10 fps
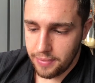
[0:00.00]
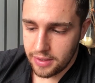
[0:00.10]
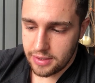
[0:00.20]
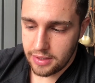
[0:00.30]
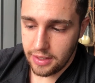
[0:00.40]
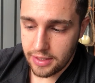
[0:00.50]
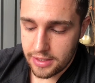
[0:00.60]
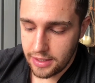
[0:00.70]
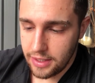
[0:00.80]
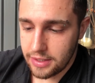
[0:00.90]
But these
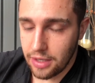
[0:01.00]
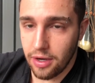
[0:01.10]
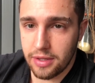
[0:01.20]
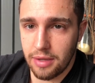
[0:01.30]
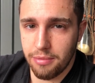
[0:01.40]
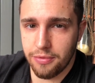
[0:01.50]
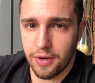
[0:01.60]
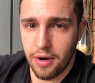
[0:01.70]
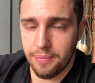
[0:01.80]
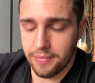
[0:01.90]
seeds, I got them
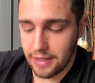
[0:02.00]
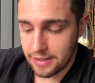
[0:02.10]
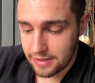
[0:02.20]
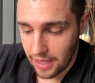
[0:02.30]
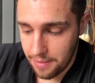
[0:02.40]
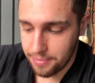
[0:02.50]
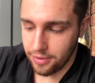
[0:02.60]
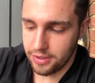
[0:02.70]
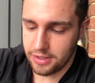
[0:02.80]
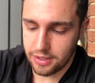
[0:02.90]
from that same
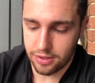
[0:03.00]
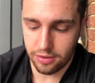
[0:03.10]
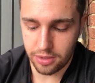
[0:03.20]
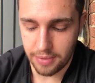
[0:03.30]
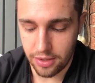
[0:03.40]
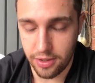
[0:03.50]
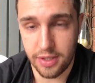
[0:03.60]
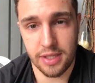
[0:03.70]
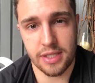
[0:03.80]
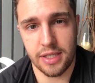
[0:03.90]
person I told you about who I
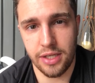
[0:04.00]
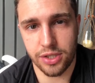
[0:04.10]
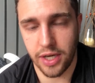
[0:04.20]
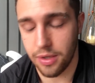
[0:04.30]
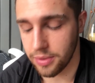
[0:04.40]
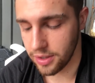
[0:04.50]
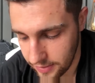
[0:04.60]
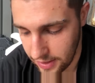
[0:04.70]
did the seed trade with,